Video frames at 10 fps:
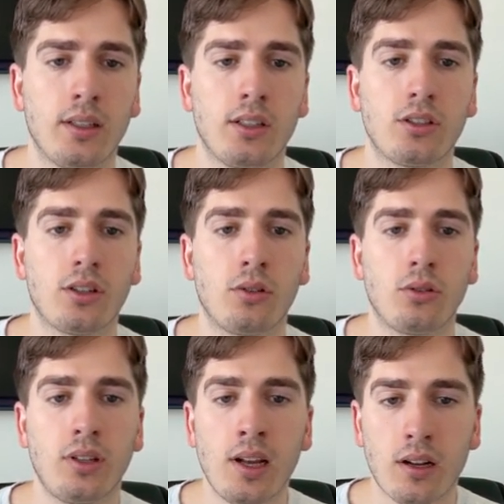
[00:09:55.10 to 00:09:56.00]
So
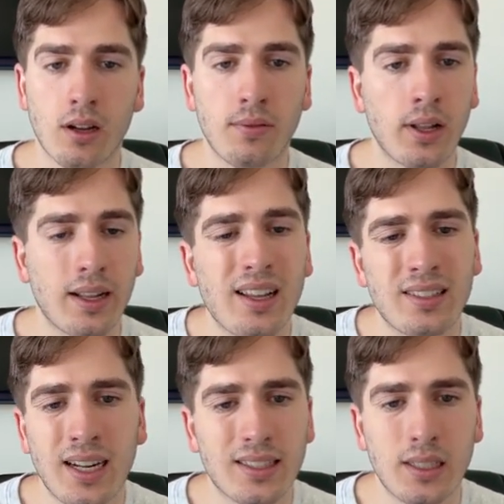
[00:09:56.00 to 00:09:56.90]
yeah, kind of like
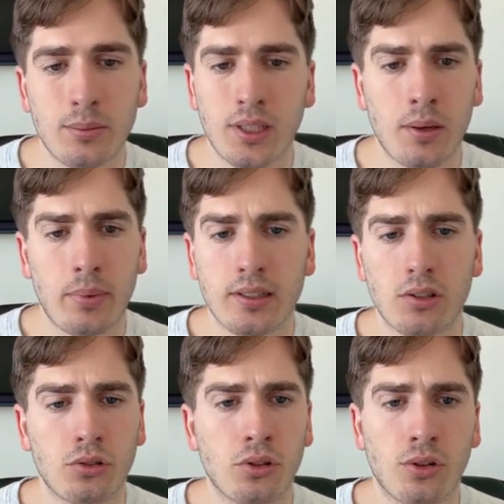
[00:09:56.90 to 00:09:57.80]
exact same setup as
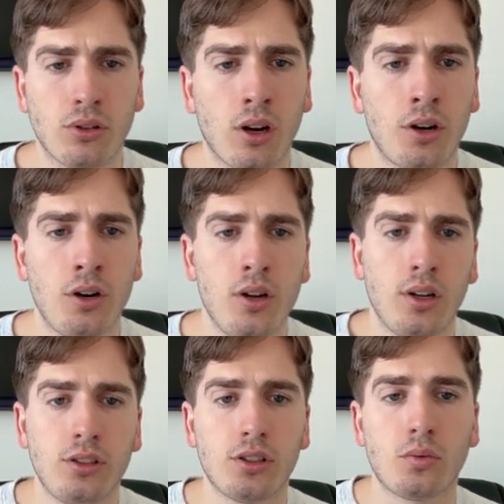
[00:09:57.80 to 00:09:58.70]
on euro dollar.
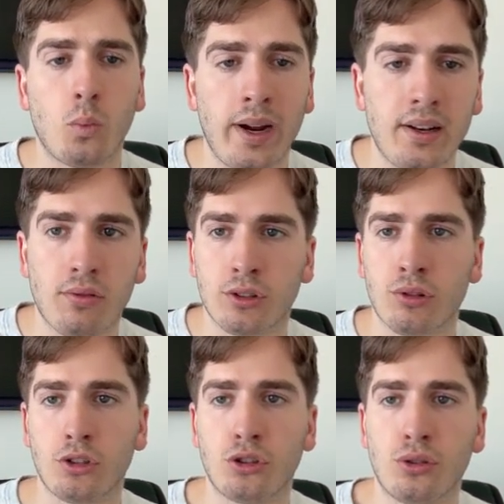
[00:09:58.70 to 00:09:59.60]
Just wait for
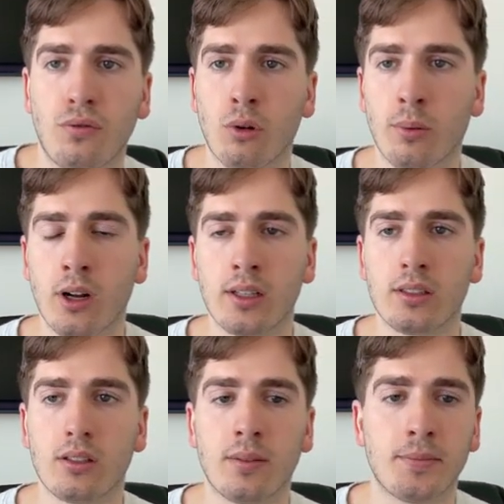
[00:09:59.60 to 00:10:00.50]
structure to form,
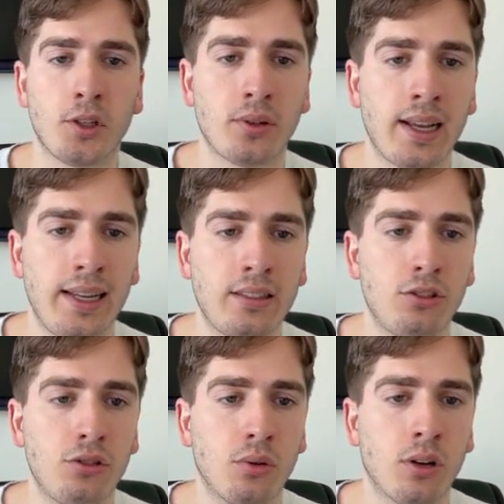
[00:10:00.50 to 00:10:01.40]
guys. Don't get in
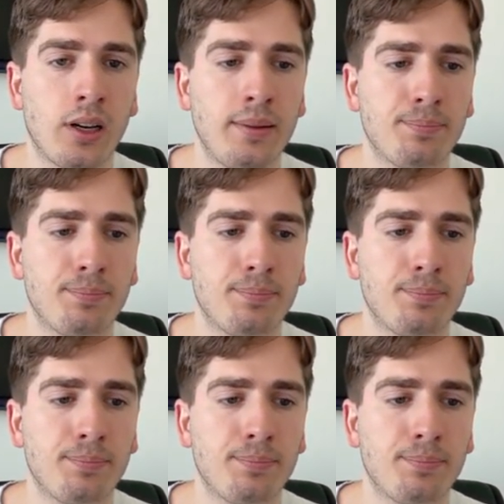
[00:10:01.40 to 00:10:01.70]
too early.